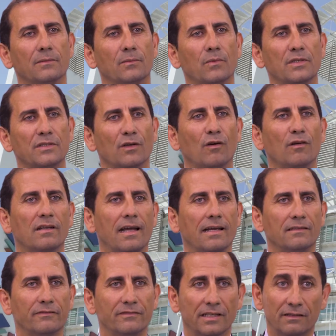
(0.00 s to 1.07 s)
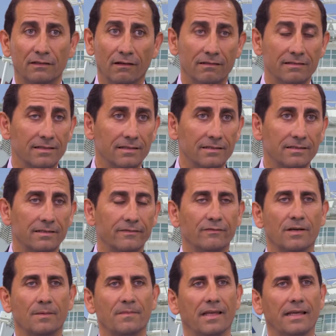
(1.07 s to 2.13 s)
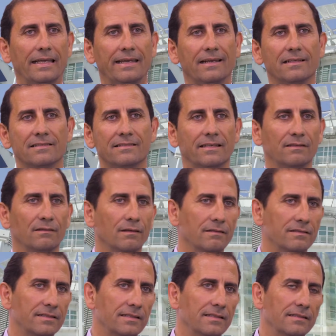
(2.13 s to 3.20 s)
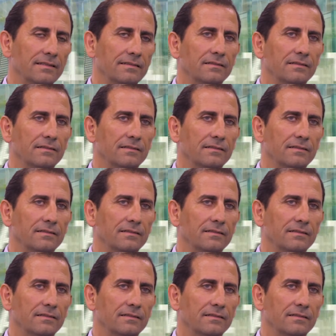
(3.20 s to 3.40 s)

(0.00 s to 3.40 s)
with all kinds of technologies, from the gearless technology